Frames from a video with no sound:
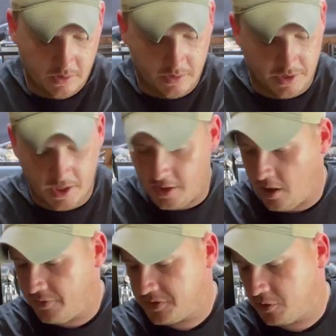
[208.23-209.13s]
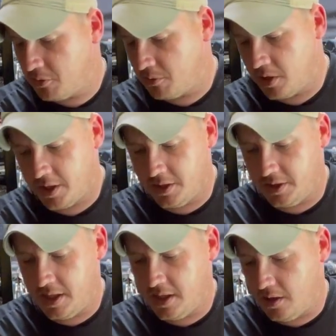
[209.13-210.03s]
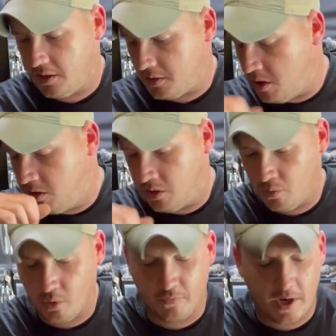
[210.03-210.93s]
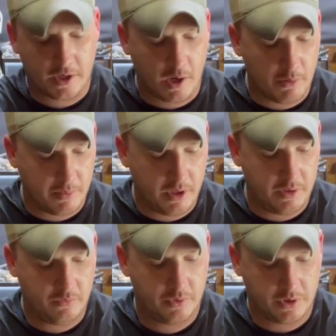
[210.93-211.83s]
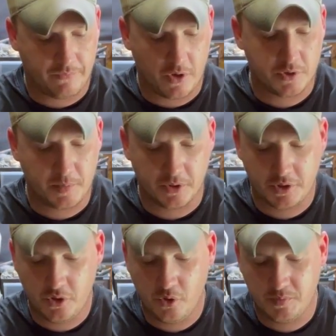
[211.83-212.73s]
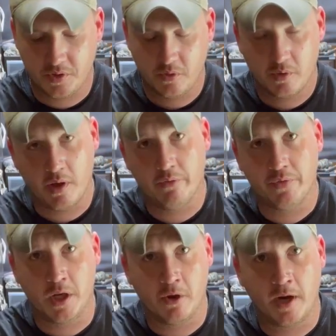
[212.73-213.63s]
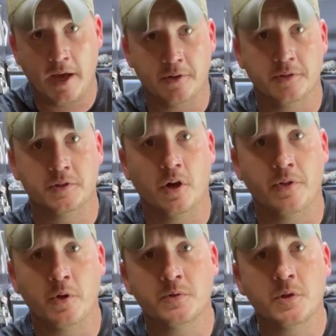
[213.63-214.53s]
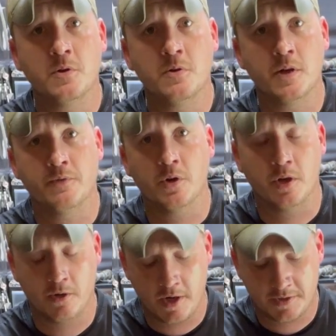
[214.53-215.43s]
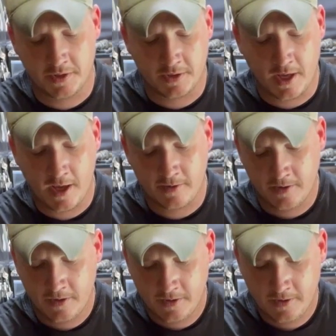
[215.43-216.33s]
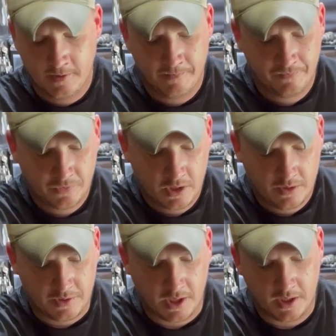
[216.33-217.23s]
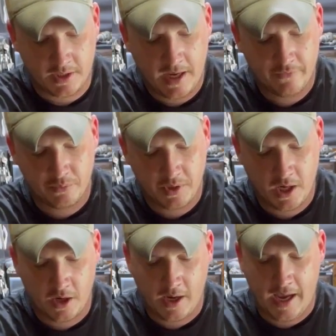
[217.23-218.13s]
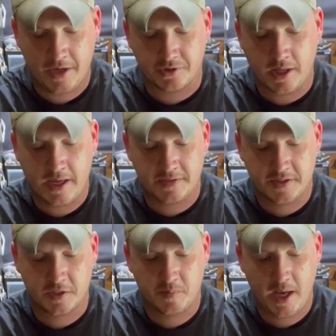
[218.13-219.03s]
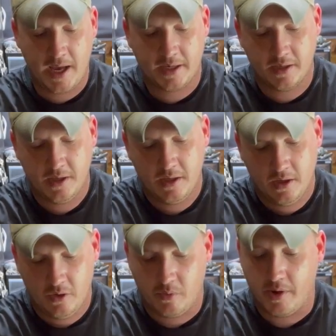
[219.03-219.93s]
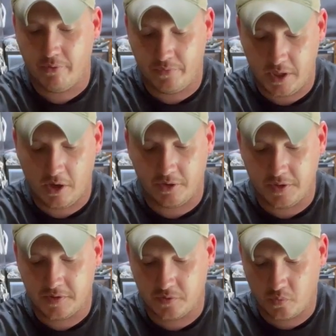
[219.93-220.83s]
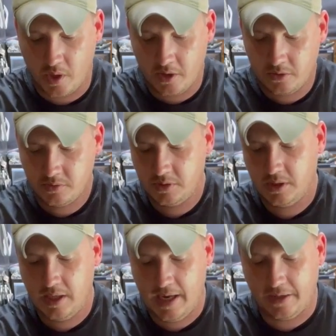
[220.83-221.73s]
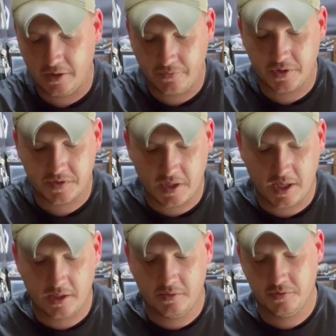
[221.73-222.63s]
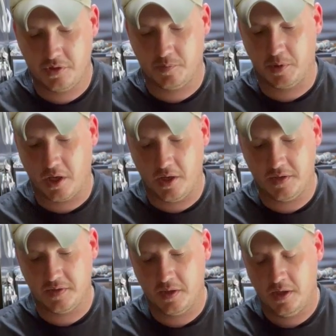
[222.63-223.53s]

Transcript: Then obviously we're running the Warfighter Cummerbund with the First Spear tubes. We have a video on how to install those too if you're interested in that. Then down from there, Agilite 6-pack. We have a video on this as well. I love this thing just because